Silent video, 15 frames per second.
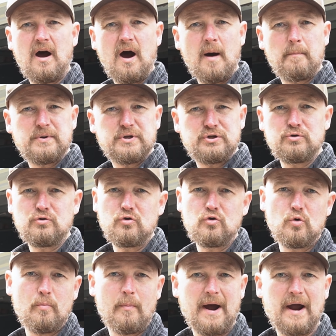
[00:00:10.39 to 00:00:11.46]
up
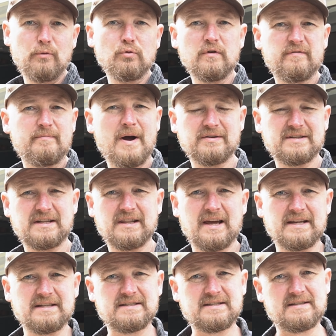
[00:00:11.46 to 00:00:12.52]
to my roof-mounted
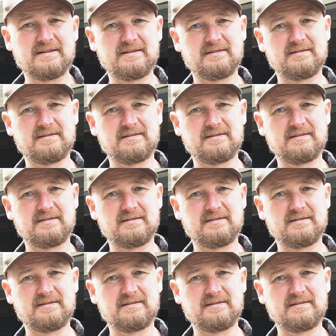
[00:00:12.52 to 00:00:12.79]
lights.